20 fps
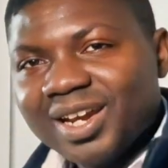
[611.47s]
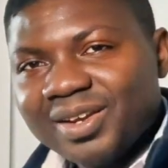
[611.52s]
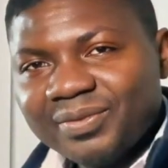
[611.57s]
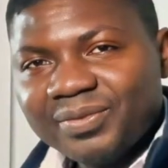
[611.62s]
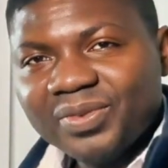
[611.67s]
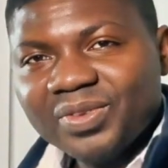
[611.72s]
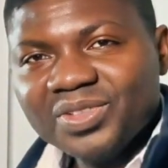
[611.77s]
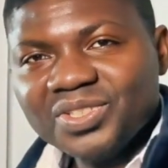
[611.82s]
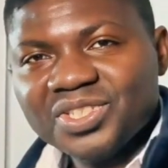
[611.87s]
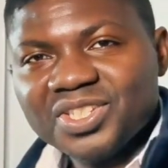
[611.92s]

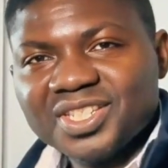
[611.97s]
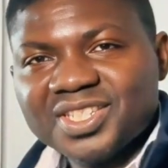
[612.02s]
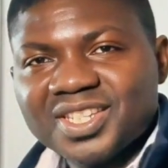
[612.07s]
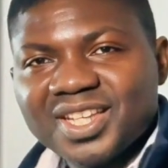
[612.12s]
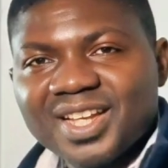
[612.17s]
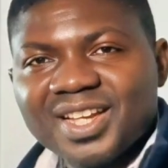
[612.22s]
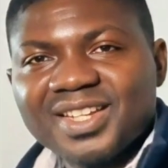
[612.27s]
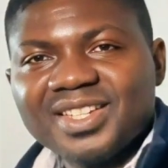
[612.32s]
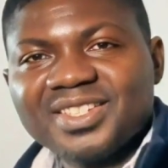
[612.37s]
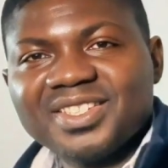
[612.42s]
and
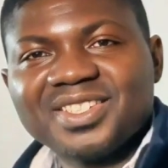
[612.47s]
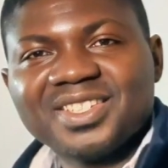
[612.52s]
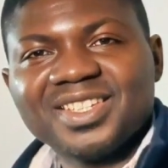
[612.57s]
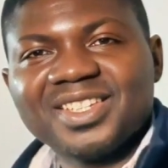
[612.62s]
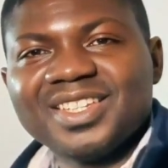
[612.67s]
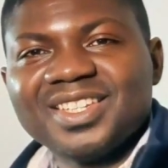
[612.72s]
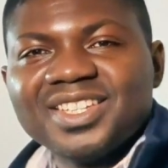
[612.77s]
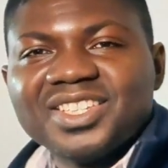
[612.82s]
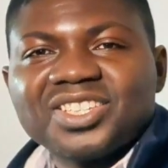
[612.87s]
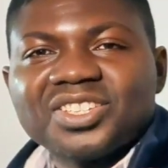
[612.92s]

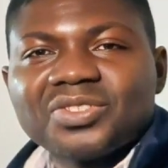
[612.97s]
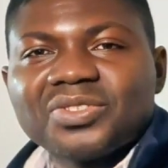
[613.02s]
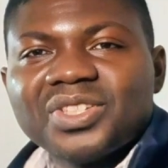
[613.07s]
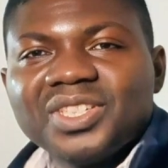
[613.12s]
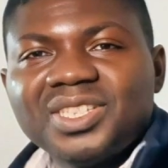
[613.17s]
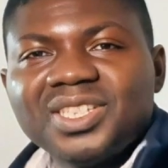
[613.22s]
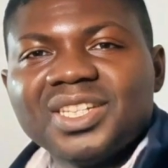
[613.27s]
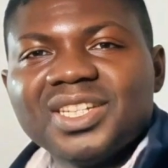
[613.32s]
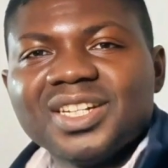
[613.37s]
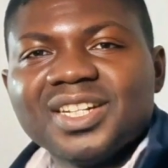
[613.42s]
fungicides is
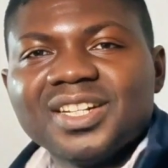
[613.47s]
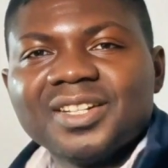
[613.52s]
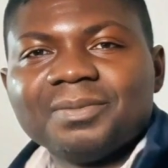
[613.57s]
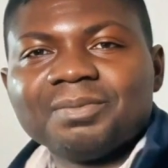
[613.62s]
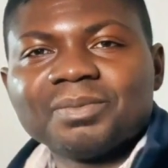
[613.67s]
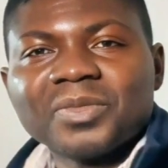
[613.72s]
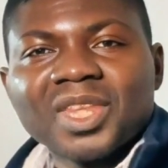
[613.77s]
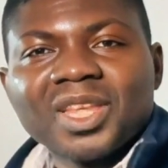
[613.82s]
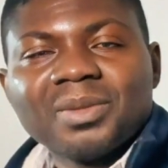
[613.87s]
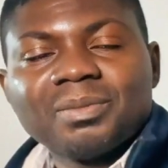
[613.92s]
critical,
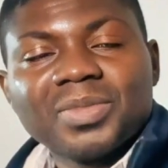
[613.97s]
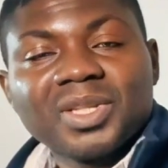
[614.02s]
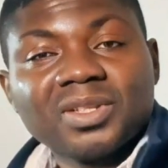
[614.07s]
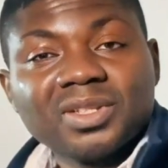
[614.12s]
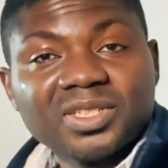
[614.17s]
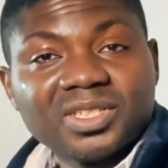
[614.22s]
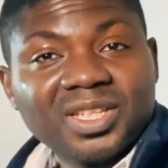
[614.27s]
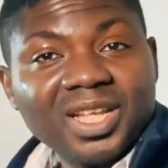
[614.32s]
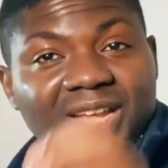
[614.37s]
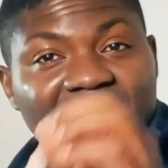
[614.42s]

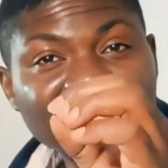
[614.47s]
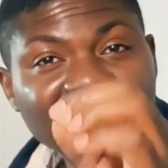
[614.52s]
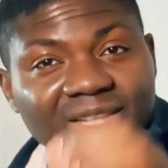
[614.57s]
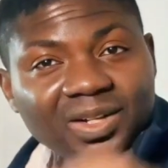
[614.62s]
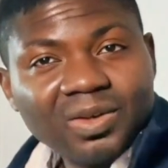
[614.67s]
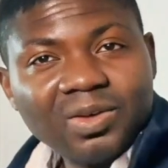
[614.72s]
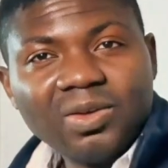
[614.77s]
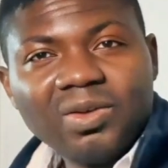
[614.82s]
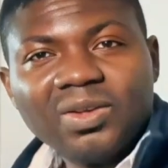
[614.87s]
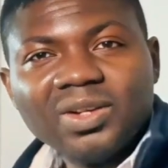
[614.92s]
because that's
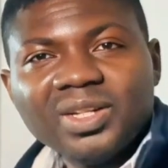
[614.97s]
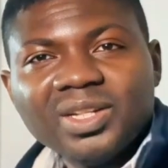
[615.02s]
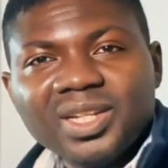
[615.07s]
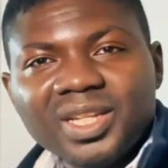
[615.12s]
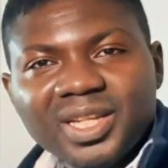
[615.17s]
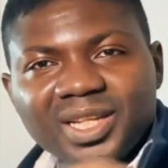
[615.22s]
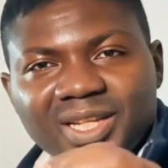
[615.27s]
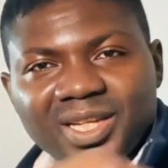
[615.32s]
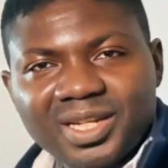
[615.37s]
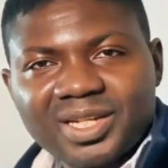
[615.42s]
the
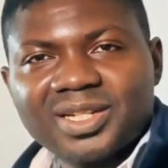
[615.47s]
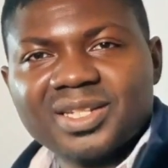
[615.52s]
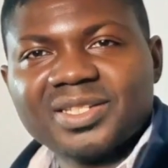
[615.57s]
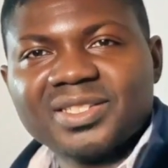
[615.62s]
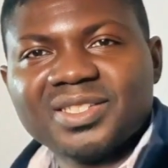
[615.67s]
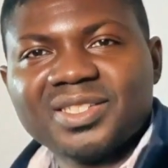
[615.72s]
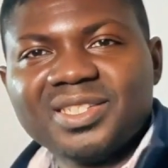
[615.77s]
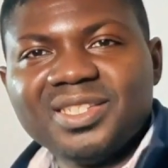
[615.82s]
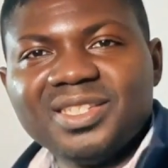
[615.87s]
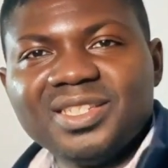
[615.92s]
only
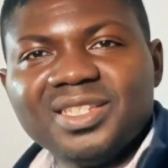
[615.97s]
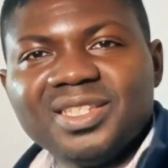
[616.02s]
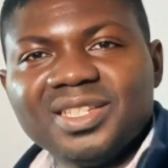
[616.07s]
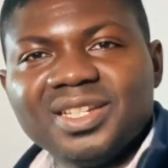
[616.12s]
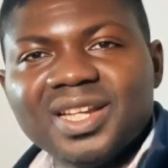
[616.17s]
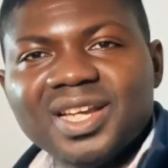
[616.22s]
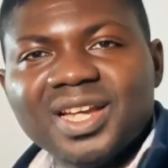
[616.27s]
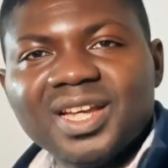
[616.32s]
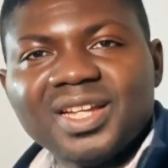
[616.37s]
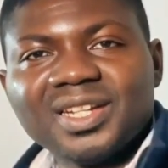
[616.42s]
guarantee
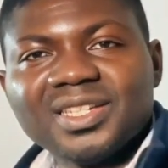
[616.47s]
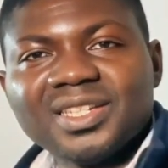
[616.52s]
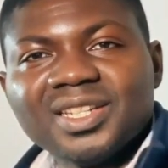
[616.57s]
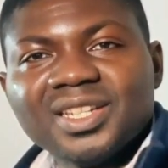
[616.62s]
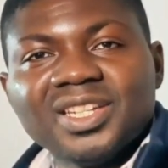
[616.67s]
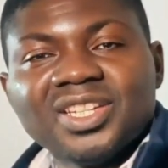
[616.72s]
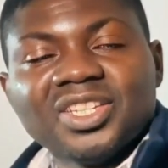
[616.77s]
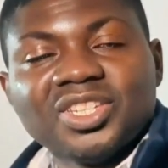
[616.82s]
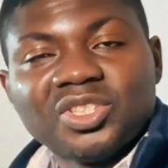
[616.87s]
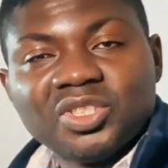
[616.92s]
that
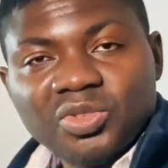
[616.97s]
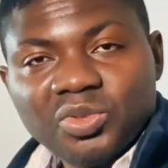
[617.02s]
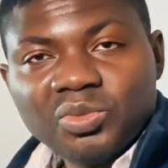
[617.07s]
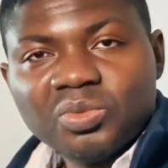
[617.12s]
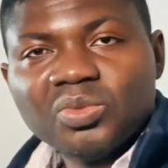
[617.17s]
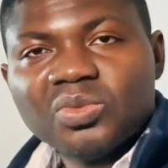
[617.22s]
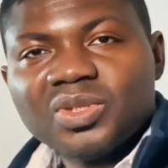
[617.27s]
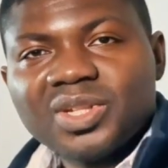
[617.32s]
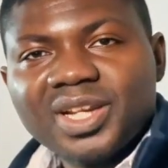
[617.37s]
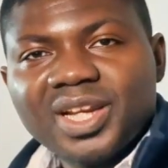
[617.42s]

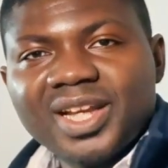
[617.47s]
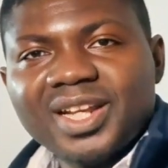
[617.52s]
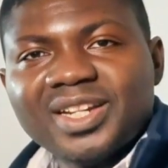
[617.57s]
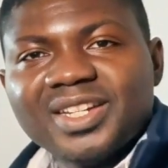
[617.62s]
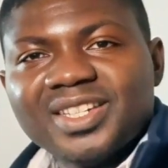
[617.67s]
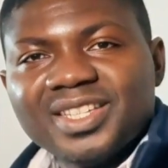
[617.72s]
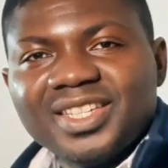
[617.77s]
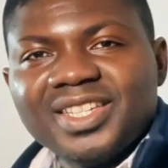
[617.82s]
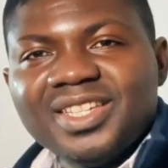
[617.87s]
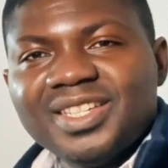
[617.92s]
you
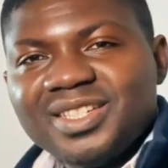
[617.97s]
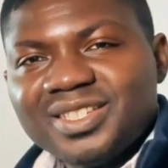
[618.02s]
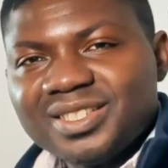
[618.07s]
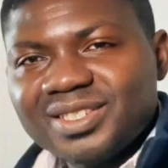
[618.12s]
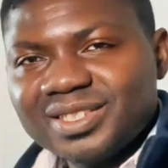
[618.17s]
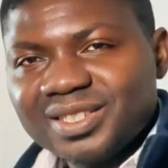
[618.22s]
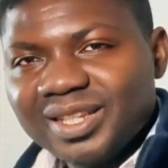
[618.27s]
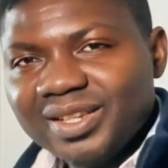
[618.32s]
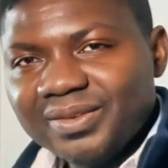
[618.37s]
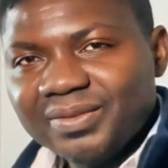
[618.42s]
can eat
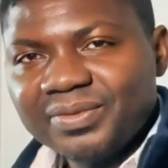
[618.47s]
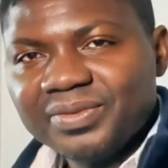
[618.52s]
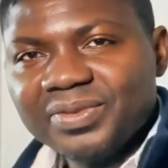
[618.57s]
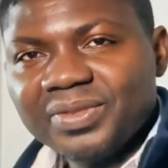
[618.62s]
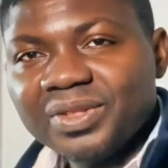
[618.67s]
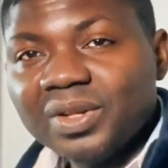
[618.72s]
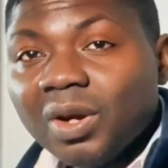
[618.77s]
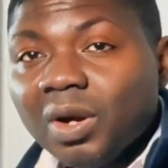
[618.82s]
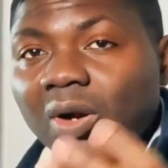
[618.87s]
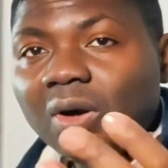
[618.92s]

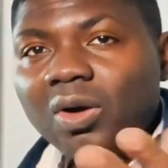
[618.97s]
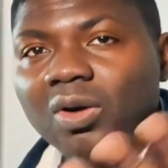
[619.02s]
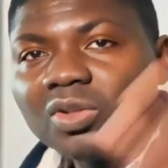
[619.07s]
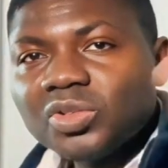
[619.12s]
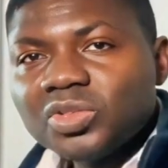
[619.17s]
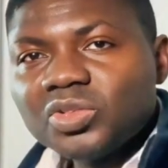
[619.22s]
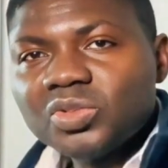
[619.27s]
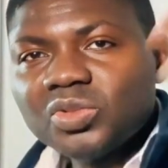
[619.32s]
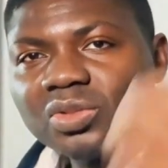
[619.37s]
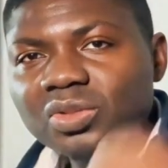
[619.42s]
safe or
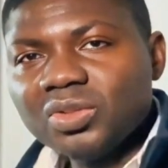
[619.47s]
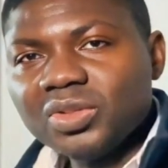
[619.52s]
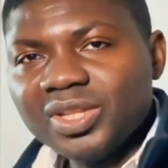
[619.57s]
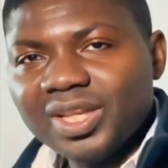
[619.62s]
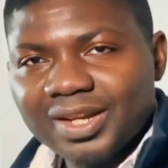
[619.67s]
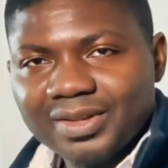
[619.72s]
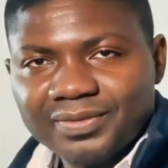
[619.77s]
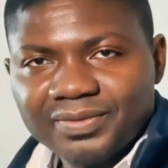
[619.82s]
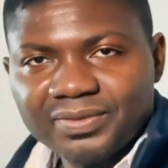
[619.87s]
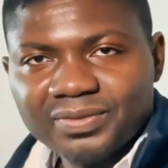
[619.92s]
you grow
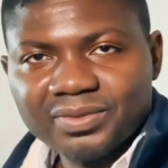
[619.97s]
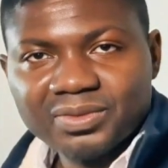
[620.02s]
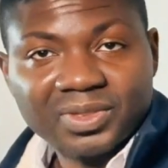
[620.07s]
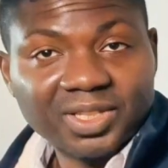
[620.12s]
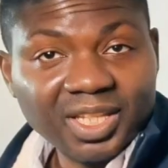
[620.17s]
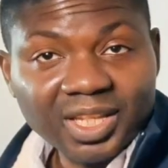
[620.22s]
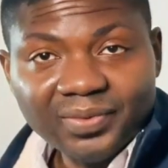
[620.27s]
your food.